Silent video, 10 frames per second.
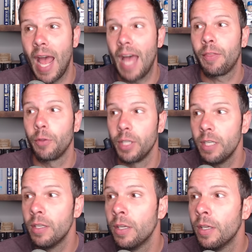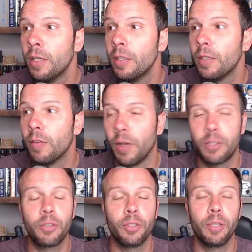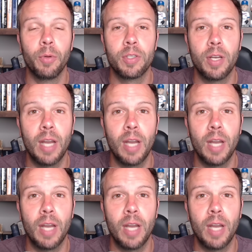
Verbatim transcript: athlete, eventually was an